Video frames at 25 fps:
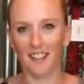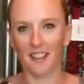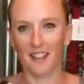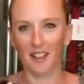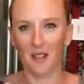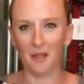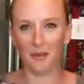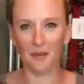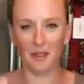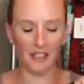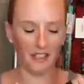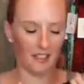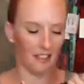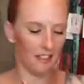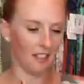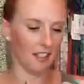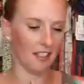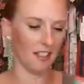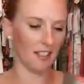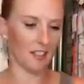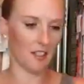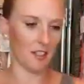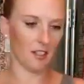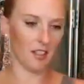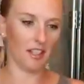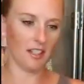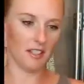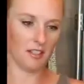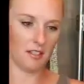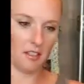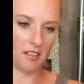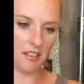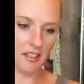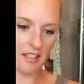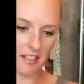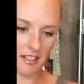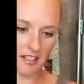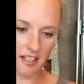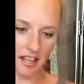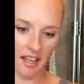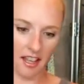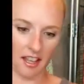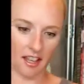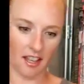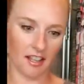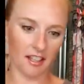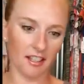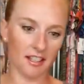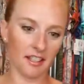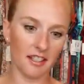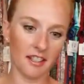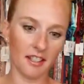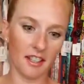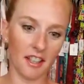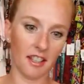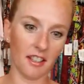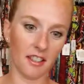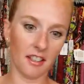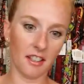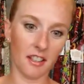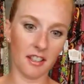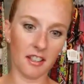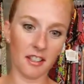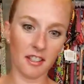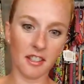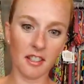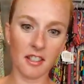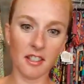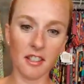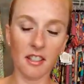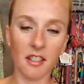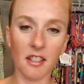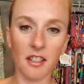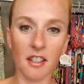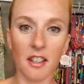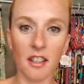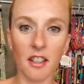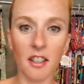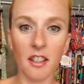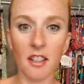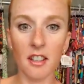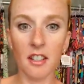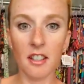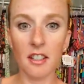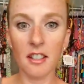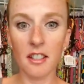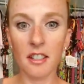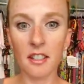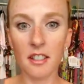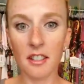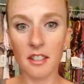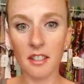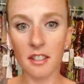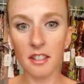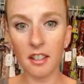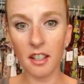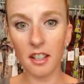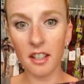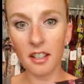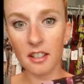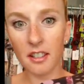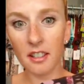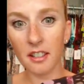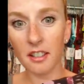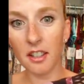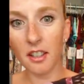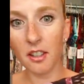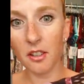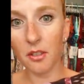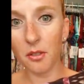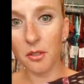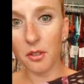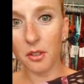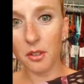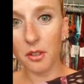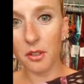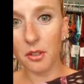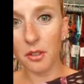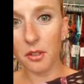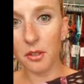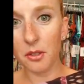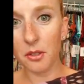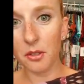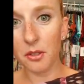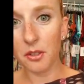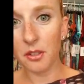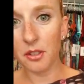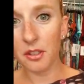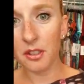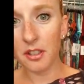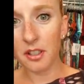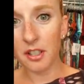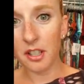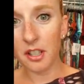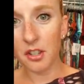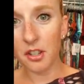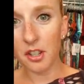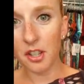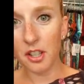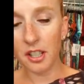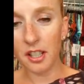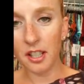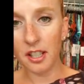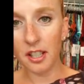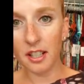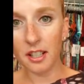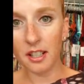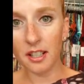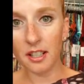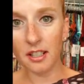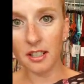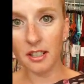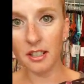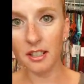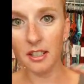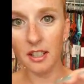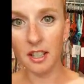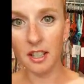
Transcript: Oh my goodness. Okay, so this has like this like see-through stitching here.